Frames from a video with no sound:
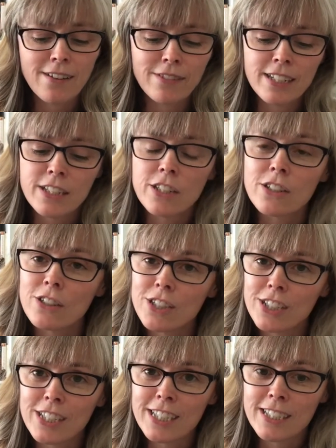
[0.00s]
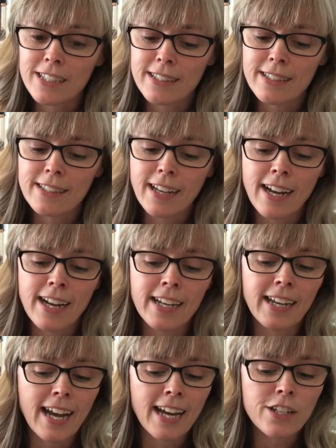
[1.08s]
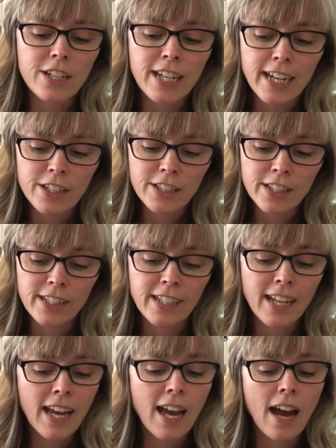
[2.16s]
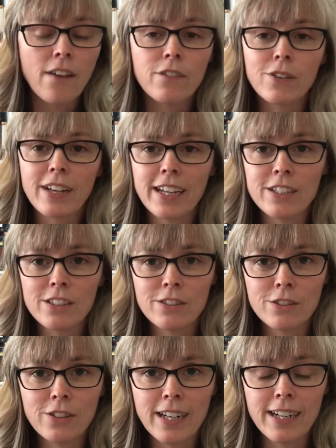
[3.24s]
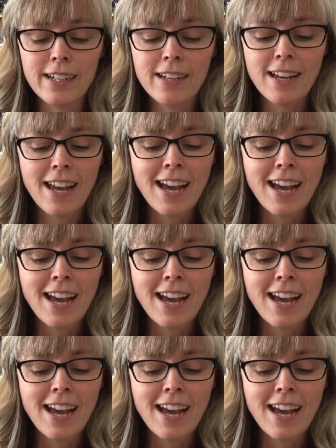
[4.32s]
reinsertion into society, education, and vocational training.